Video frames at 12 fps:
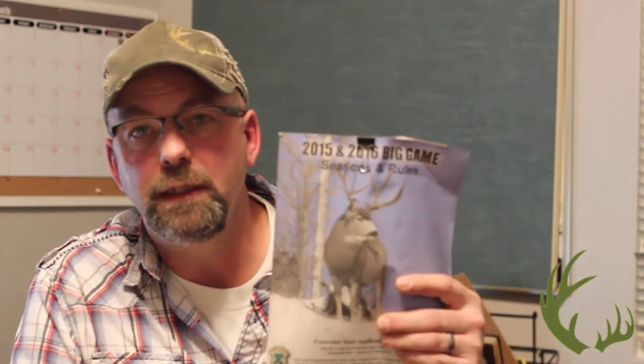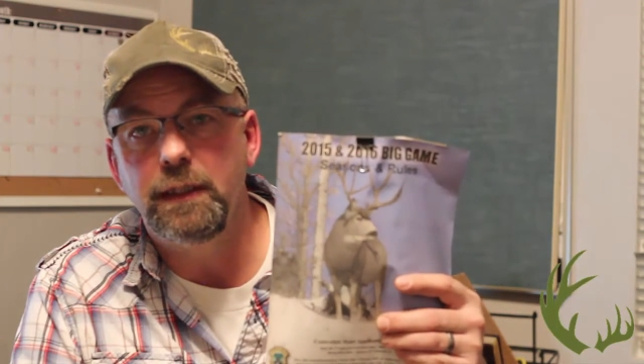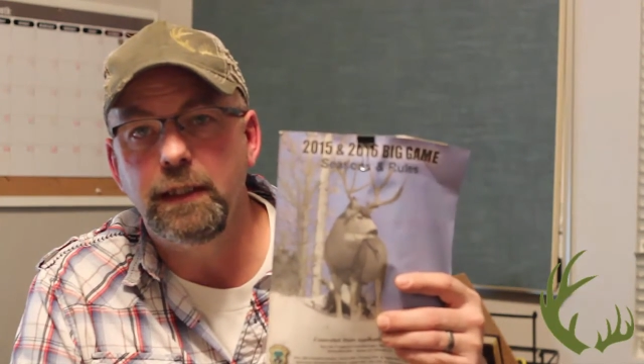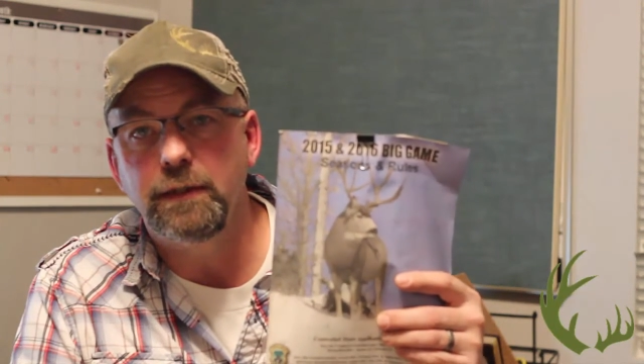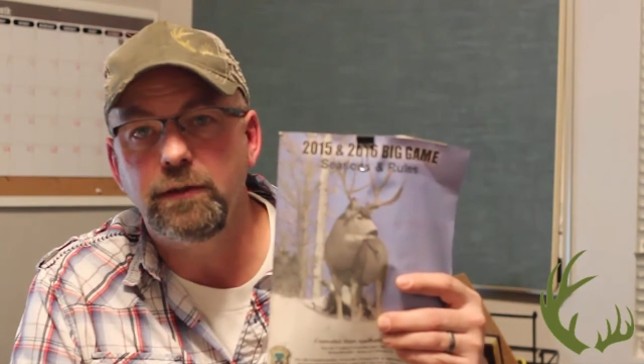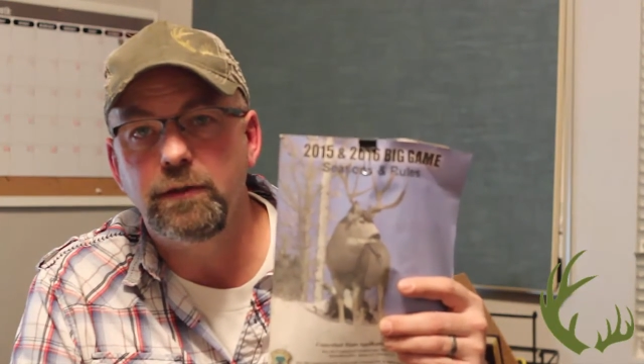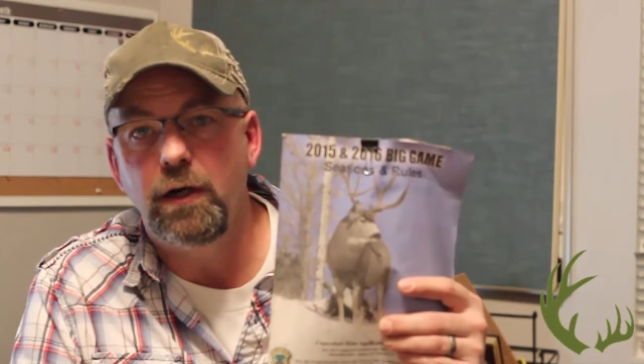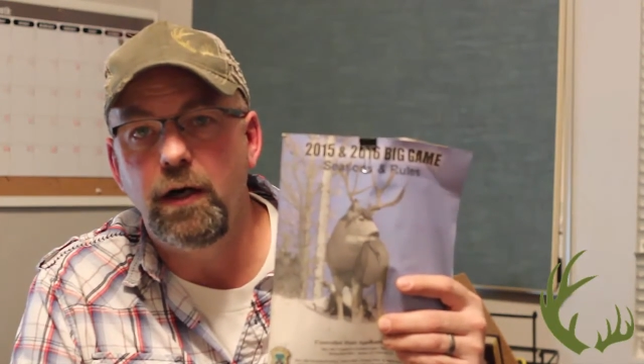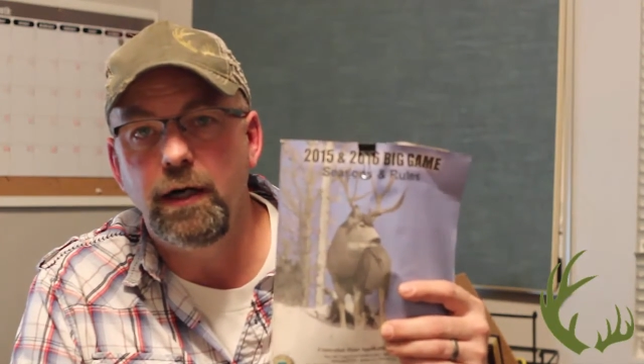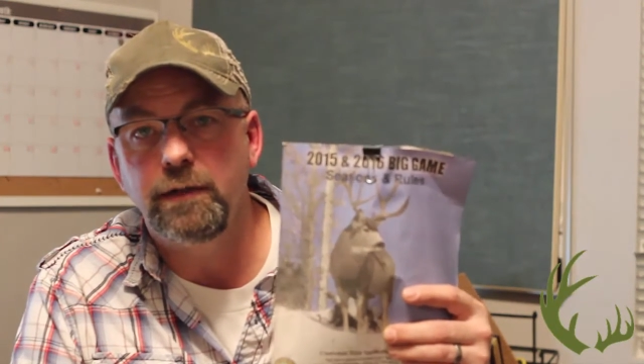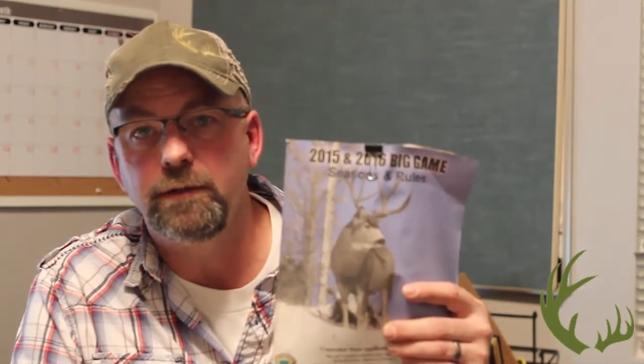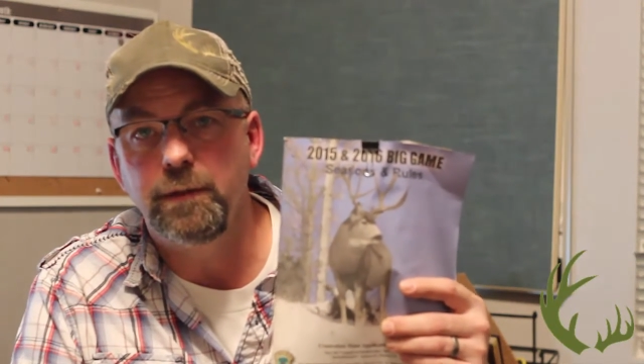it
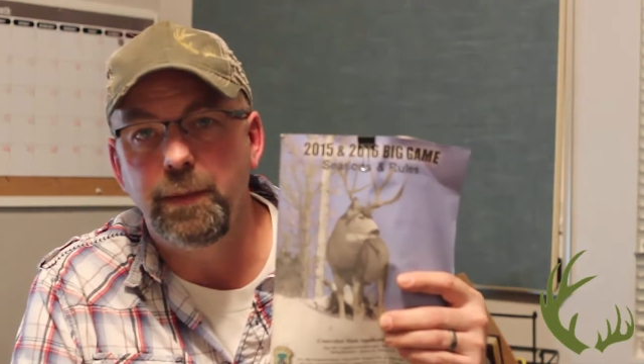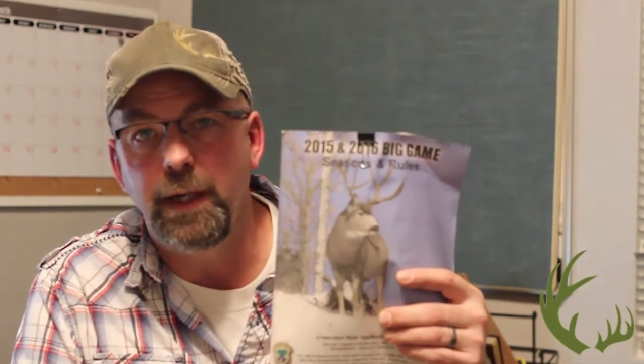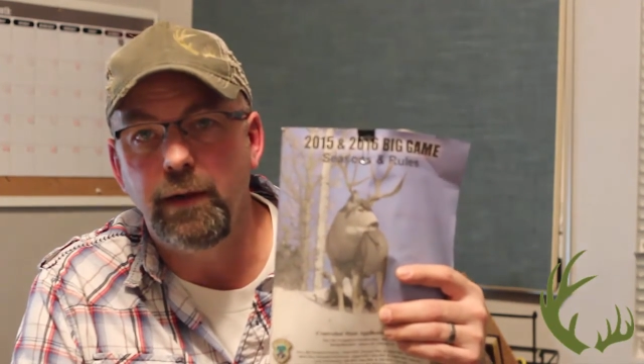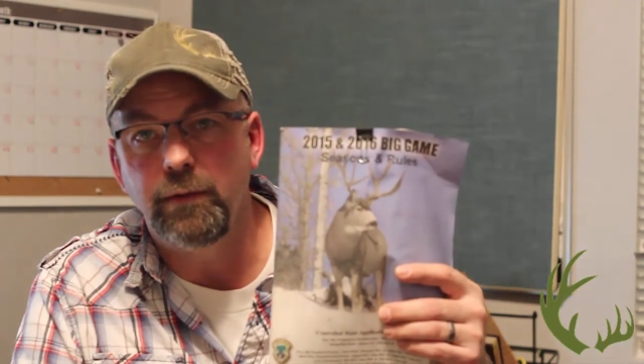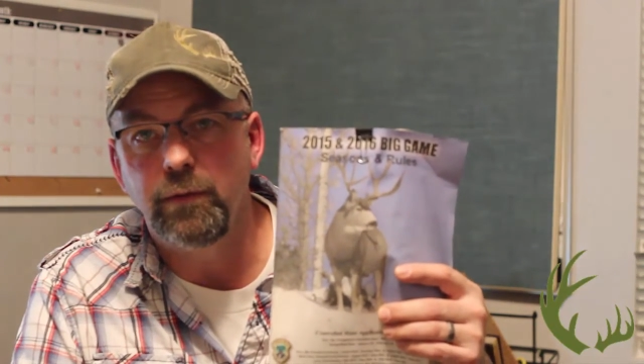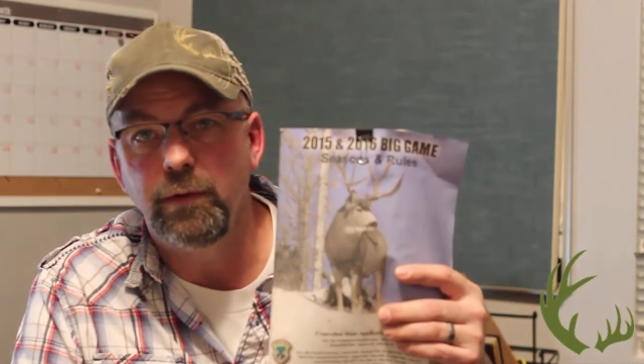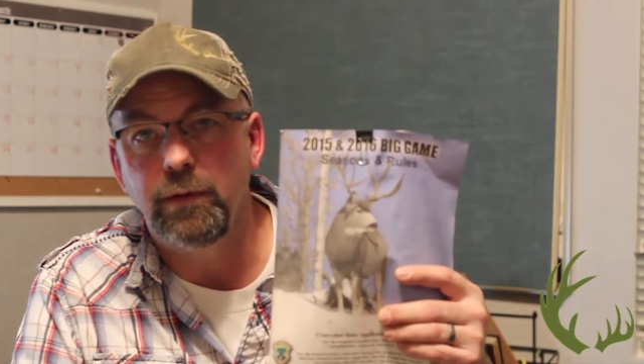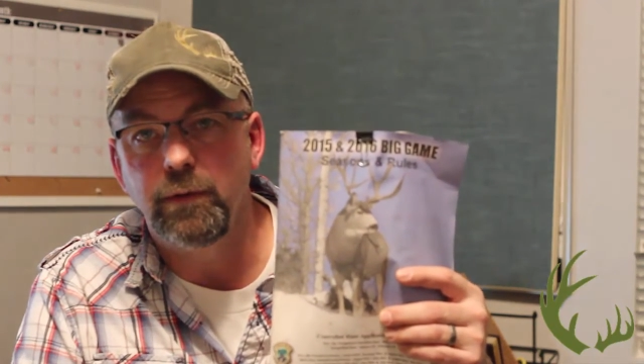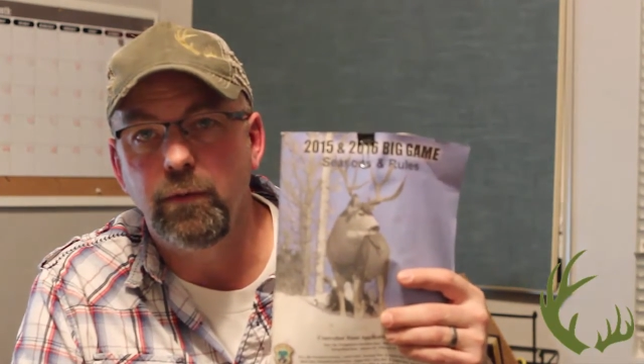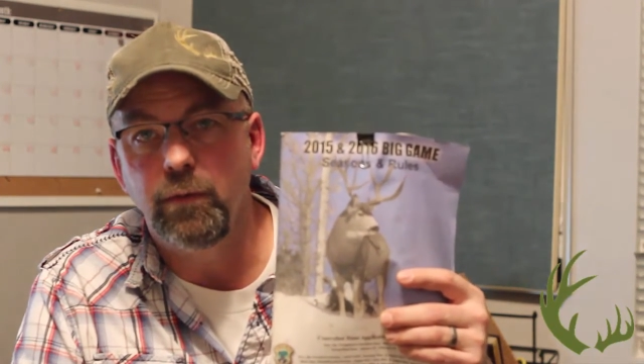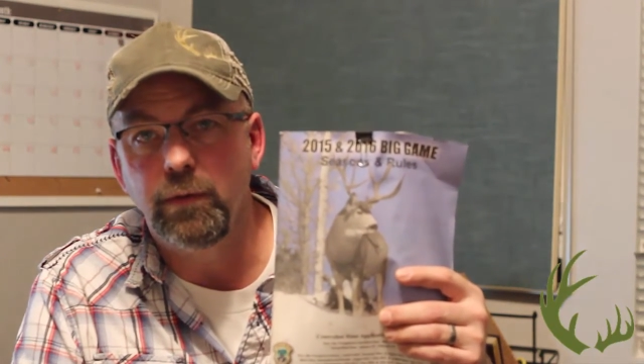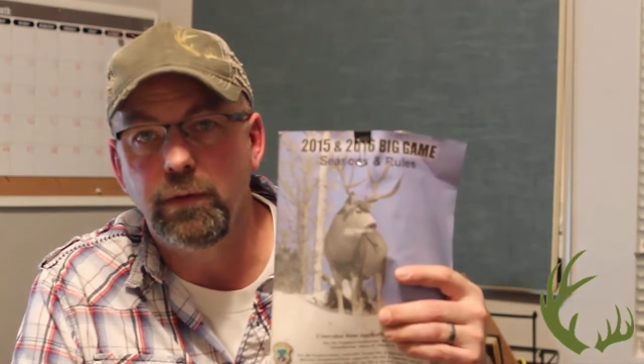talks about
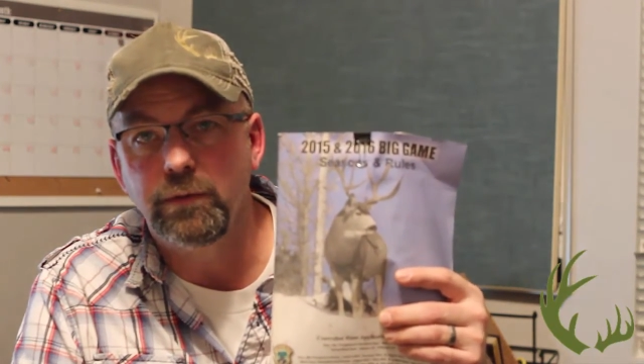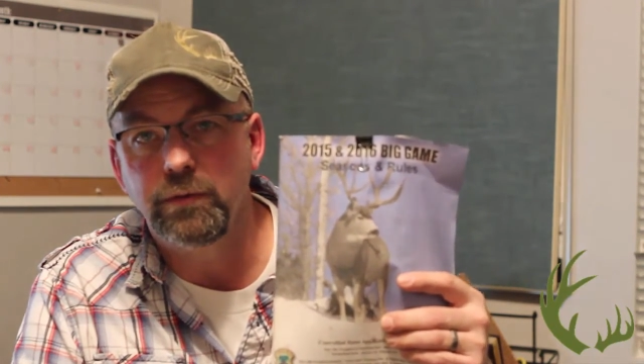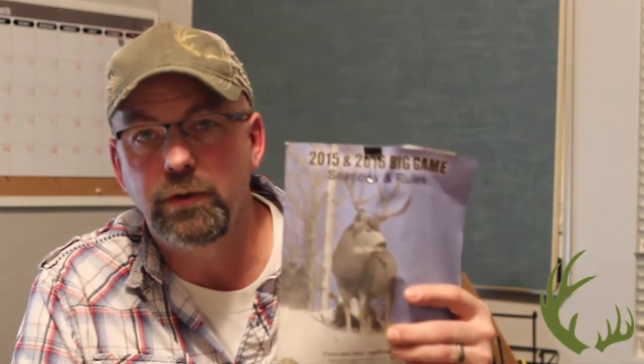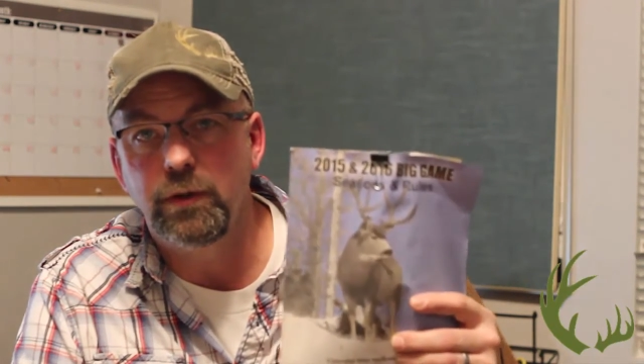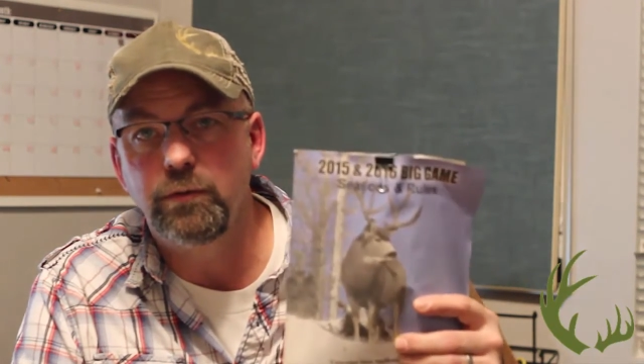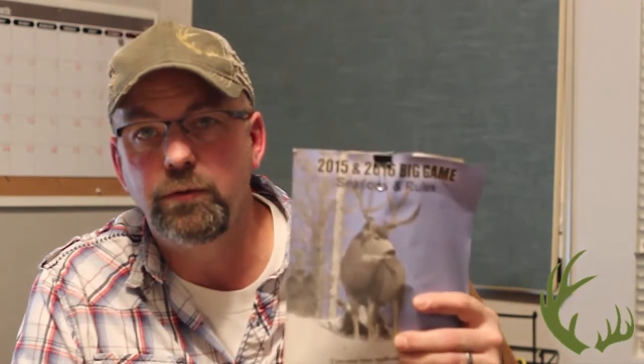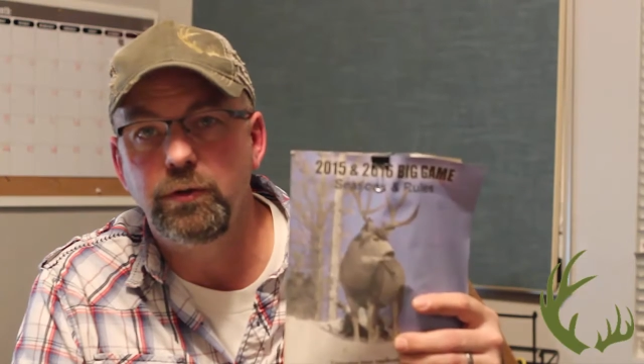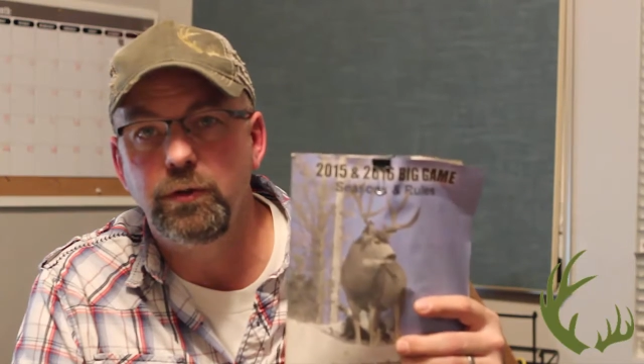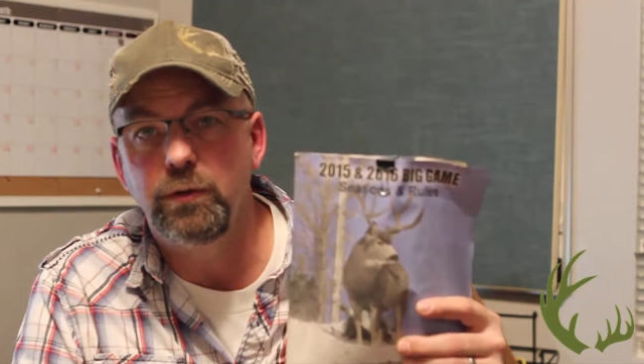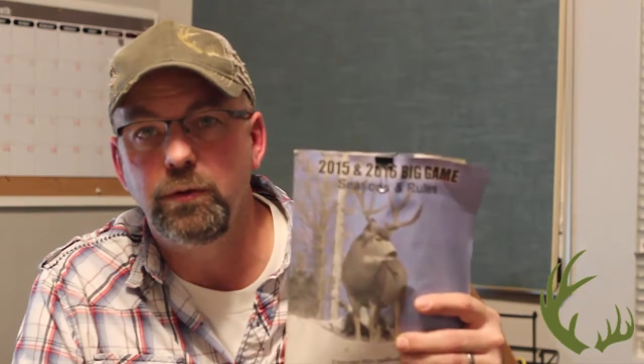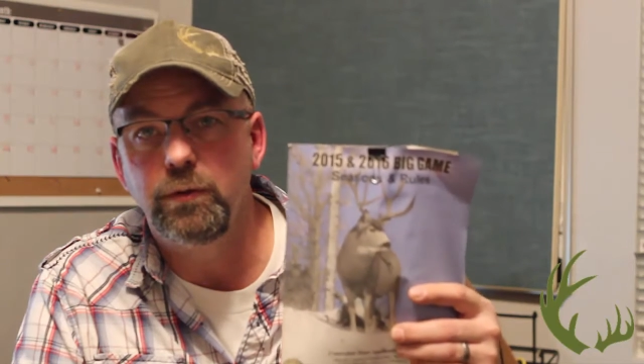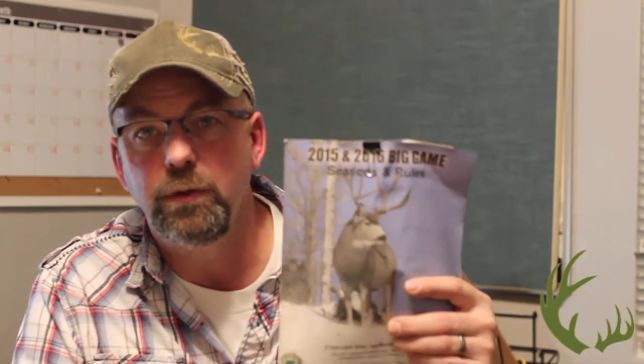or shows
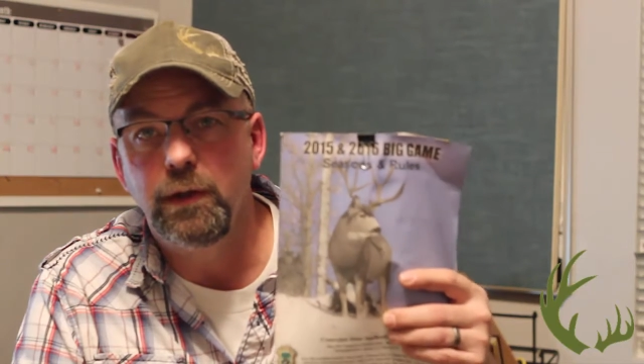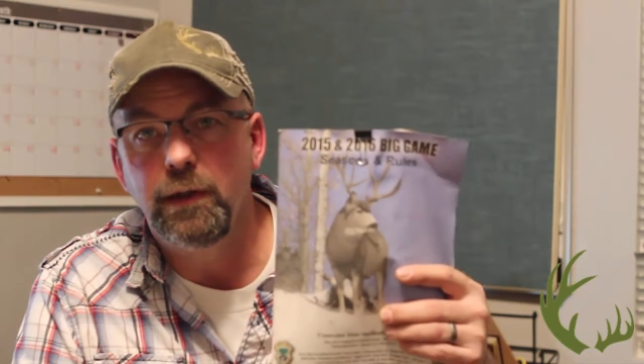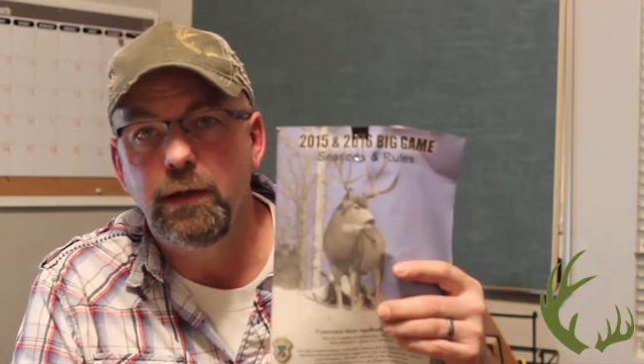you